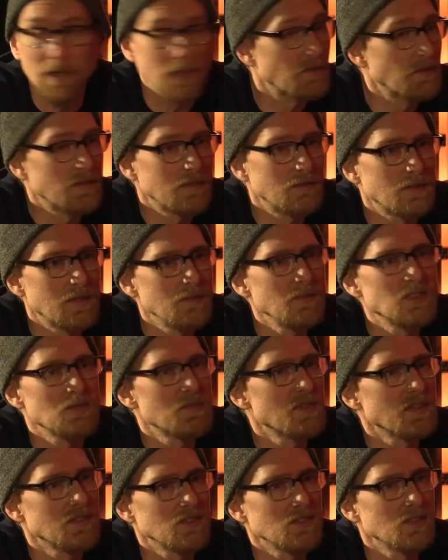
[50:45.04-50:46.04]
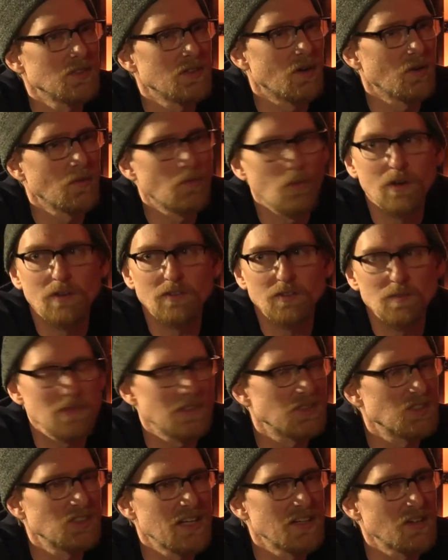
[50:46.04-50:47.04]
like, give me some things that, you know, what are some things
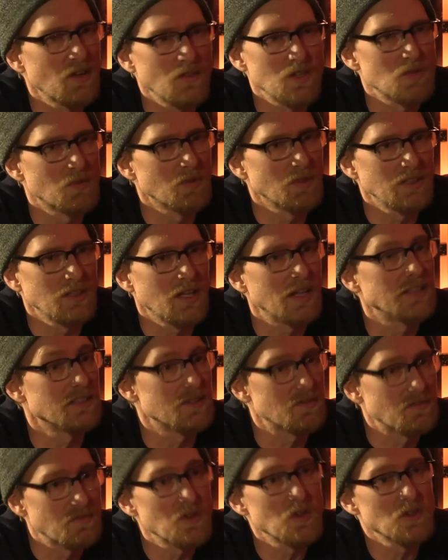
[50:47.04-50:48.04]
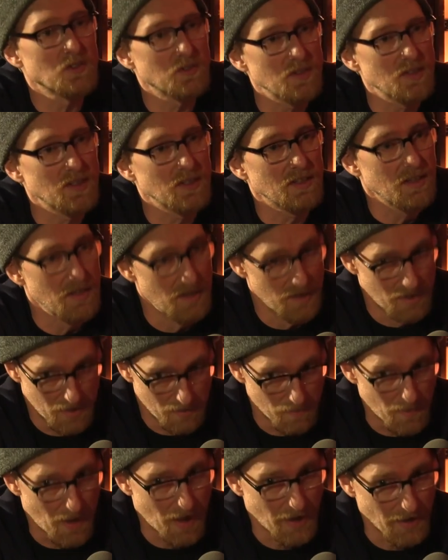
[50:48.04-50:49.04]
that stand out that you really liked? And the first thing
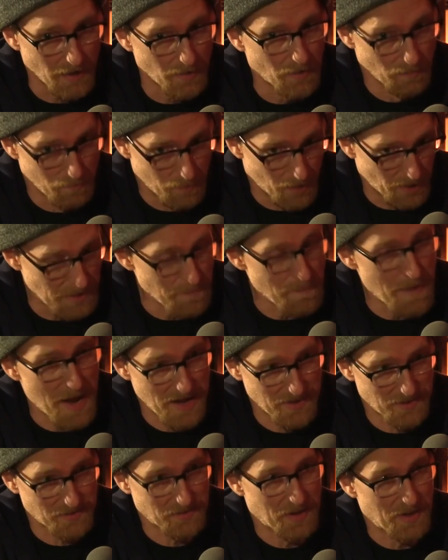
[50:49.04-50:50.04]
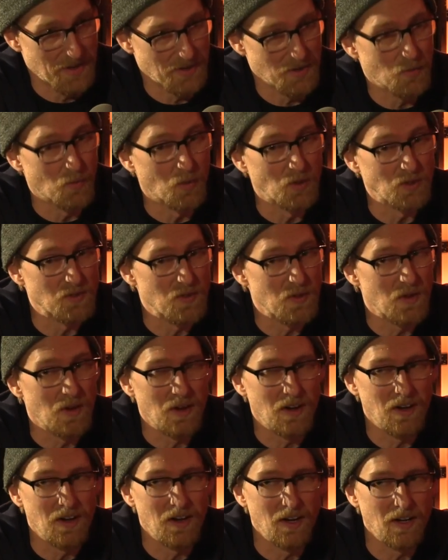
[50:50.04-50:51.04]
my buddy Matt said was
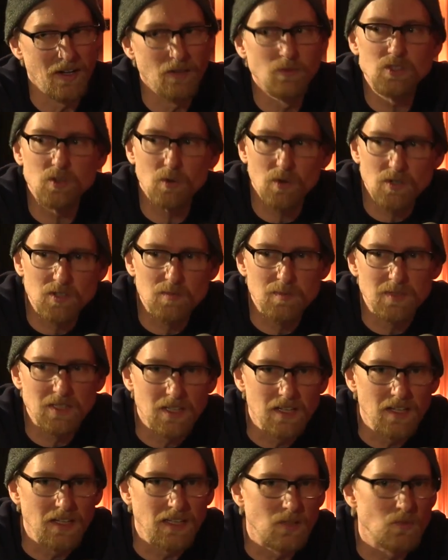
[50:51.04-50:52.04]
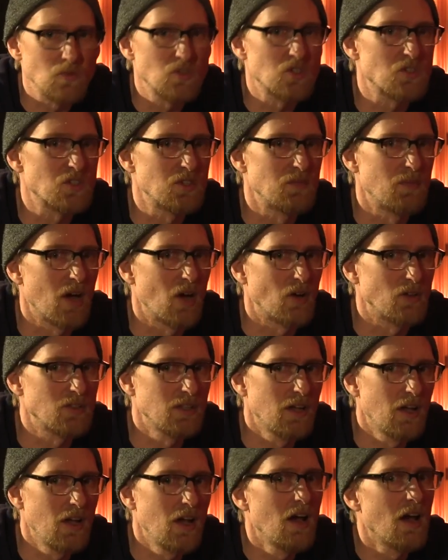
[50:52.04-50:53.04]
it was towards the beginning. It was just about
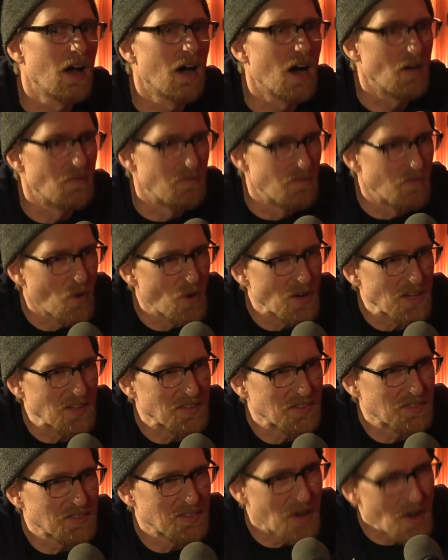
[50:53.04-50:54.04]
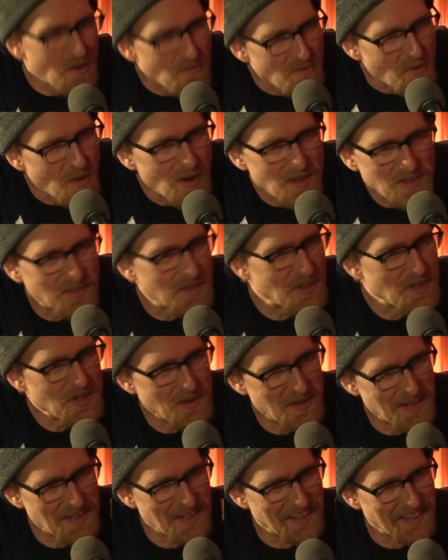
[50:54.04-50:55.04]
a voice that
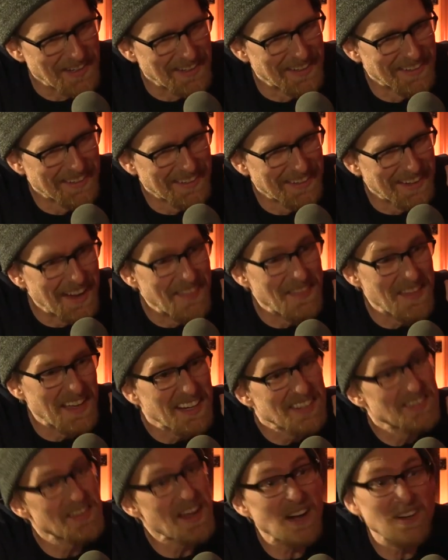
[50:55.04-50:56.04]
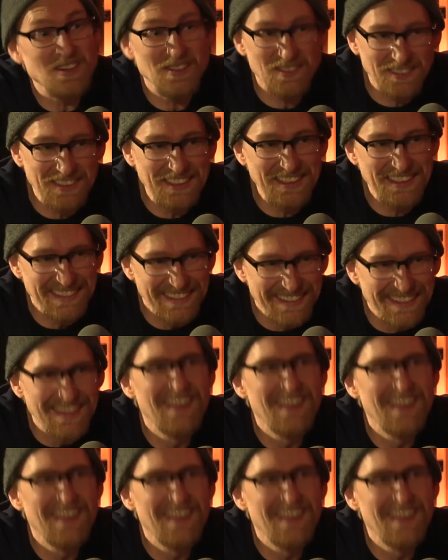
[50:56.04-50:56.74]
you hear, and that it's actually